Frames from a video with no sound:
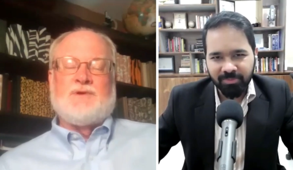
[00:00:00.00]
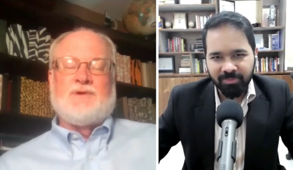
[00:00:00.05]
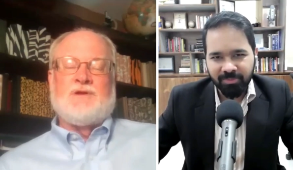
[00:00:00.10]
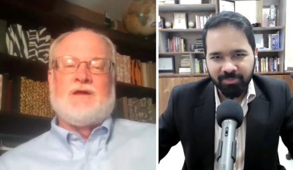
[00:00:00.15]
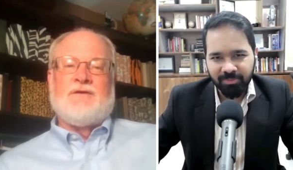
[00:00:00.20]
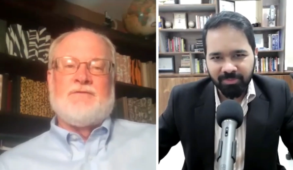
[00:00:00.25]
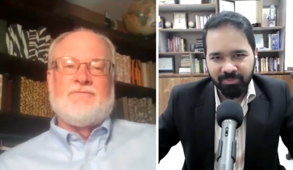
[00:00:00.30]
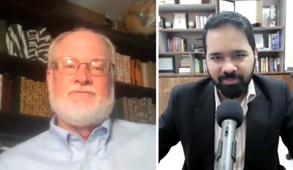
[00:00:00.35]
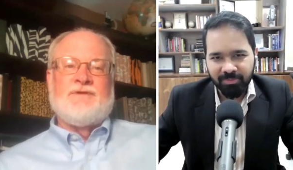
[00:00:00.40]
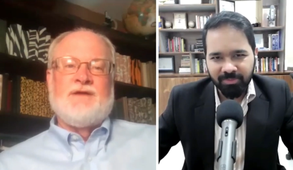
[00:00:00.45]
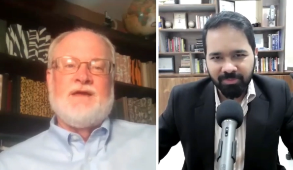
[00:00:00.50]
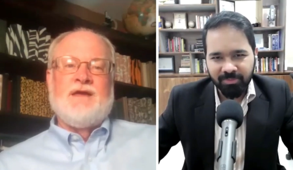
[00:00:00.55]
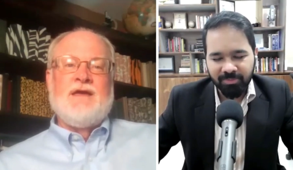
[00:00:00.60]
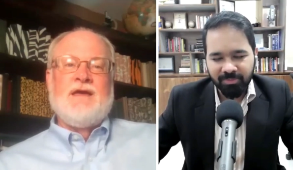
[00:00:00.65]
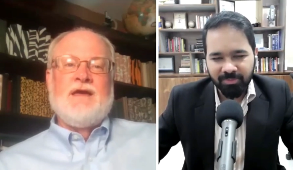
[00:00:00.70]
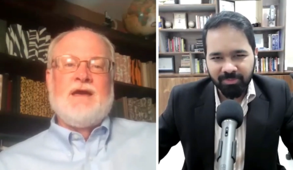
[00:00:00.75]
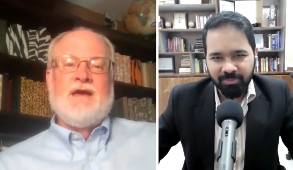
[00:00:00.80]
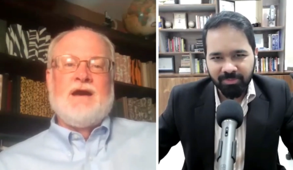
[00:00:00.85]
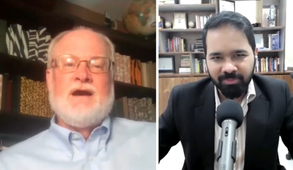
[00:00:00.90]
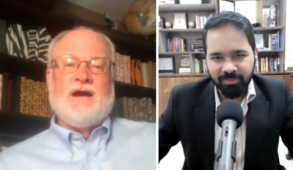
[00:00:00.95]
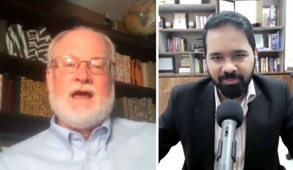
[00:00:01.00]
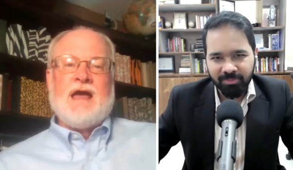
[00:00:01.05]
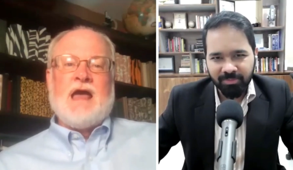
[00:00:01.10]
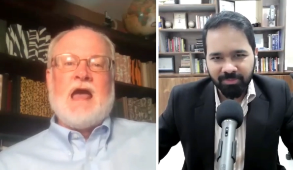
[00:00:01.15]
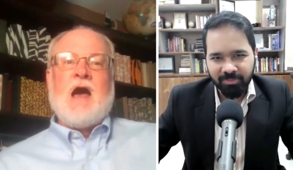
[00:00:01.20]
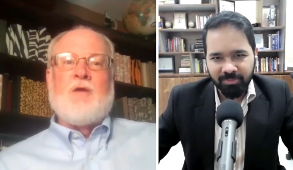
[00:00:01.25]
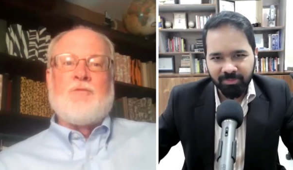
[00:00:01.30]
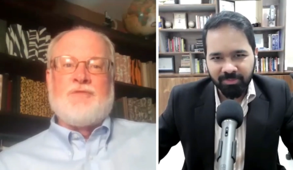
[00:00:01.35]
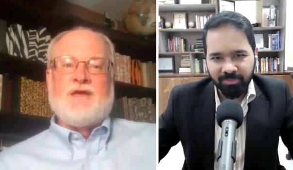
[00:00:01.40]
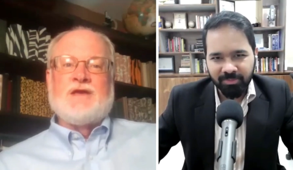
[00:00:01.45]
Speaker 1: of
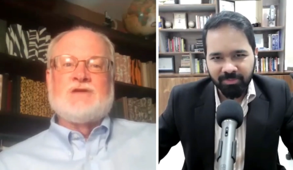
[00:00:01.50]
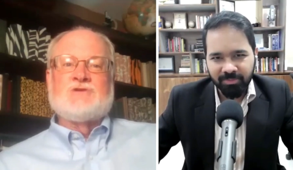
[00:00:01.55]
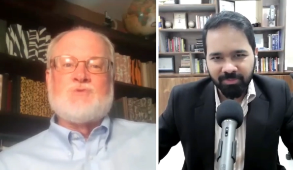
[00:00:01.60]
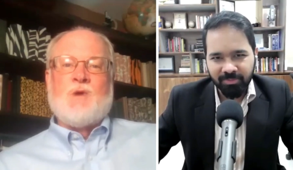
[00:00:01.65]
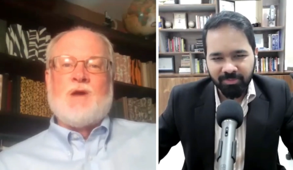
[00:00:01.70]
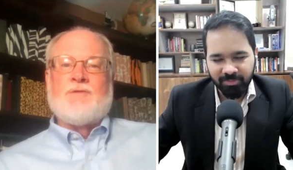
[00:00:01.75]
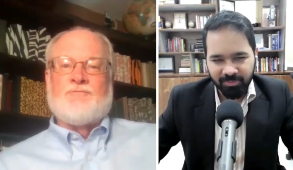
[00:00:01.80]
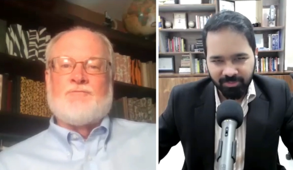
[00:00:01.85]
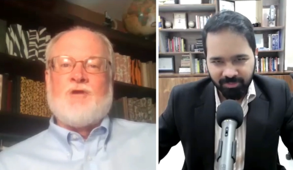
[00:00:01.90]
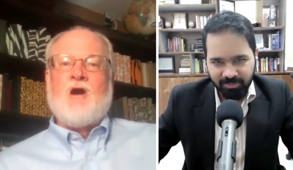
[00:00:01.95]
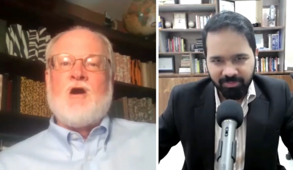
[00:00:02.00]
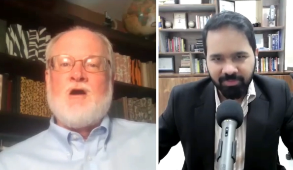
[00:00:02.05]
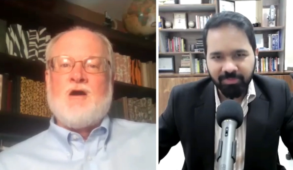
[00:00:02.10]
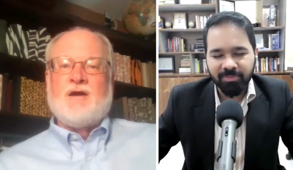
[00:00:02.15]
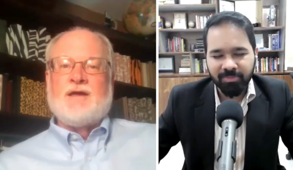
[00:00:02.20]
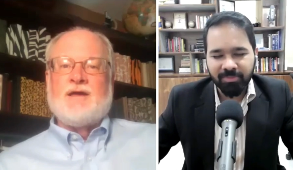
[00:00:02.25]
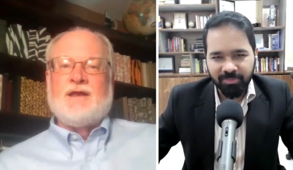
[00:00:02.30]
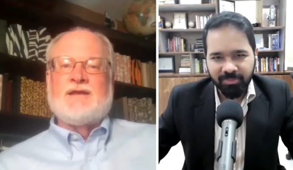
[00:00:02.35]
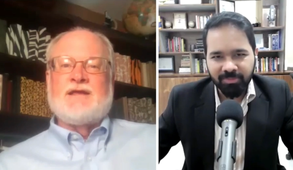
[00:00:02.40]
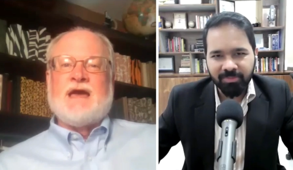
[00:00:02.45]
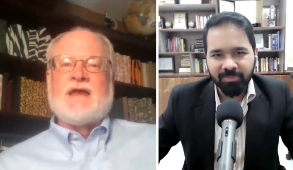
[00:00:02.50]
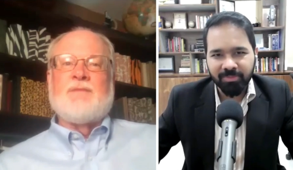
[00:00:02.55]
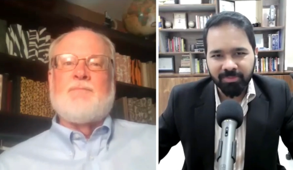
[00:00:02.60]
how things went wrong and kind of